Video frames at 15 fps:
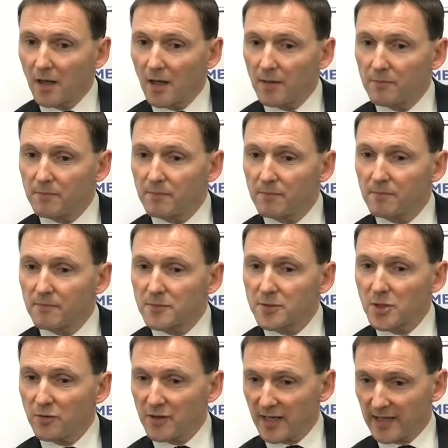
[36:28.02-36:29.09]
Um,
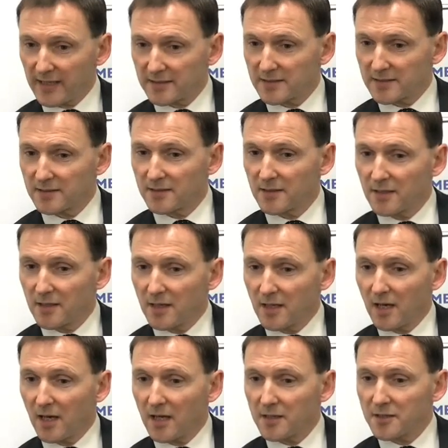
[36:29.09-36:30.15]
two things:
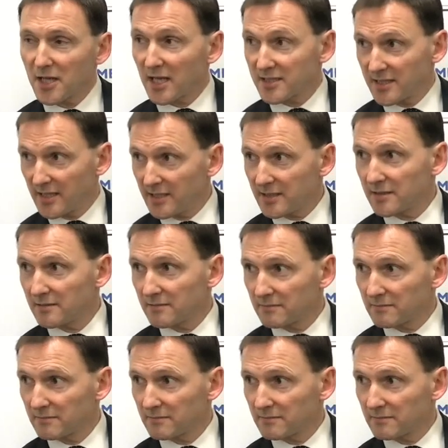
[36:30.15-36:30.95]
justice